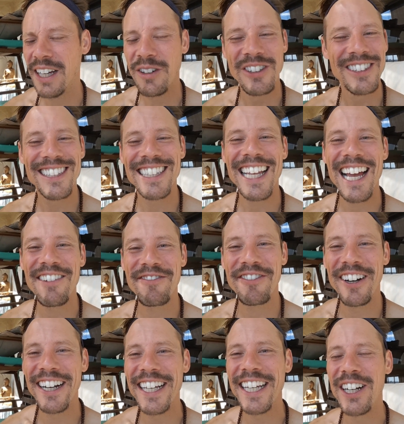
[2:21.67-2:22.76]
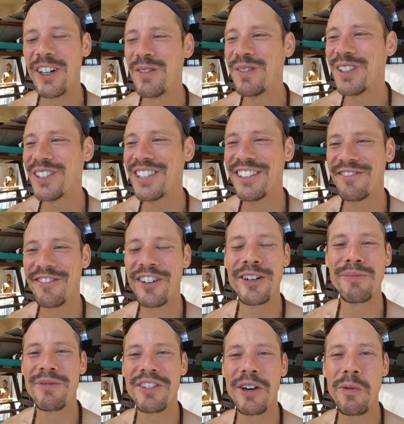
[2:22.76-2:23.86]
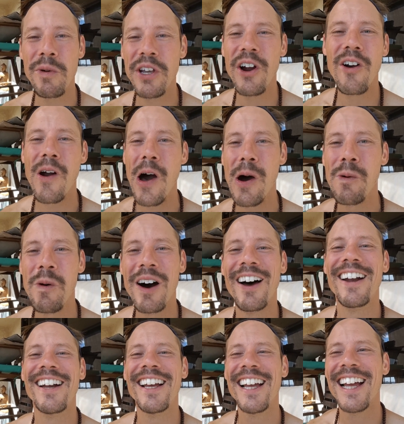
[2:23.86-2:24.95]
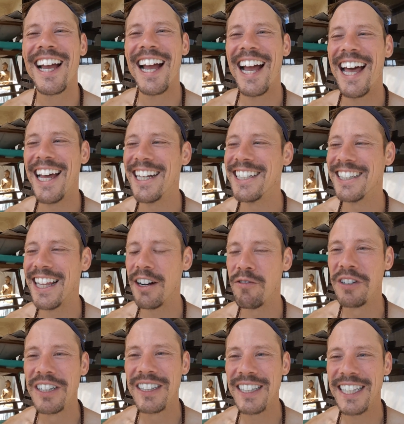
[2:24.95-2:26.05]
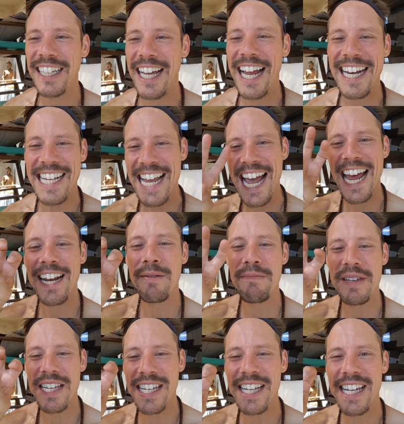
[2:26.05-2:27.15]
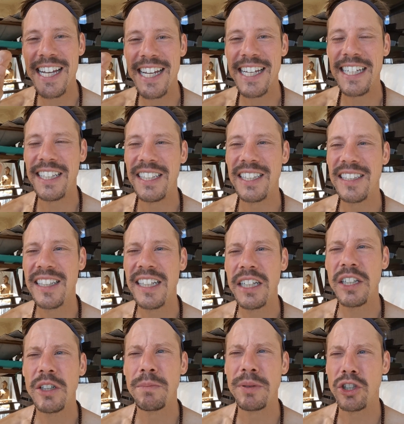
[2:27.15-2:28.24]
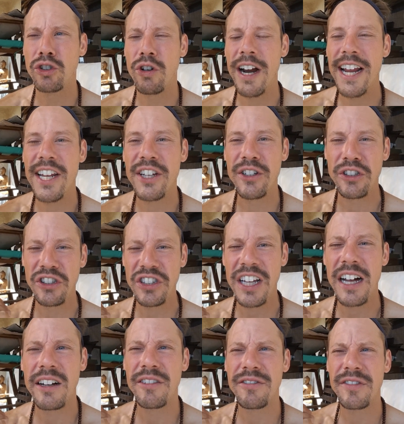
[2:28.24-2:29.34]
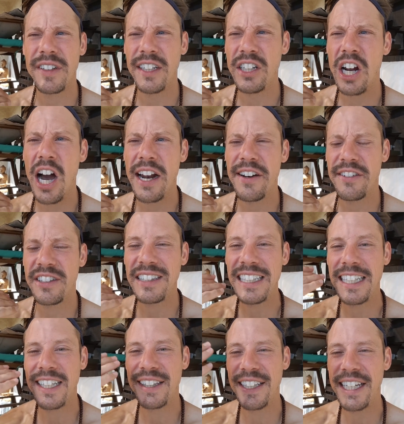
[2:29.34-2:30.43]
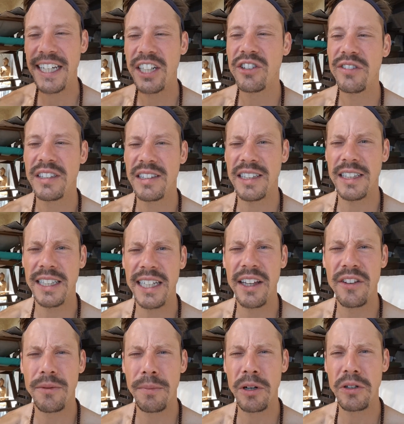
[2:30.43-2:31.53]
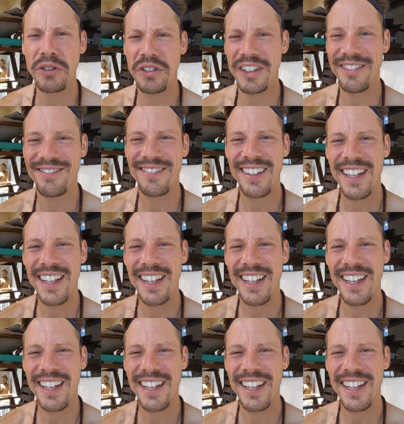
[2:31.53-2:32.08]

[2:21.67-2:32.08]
Well, isn't that funny? It almost confirms that we are all one, and that really any enemy is betraying yourself in not seeing the ignorance in the other person.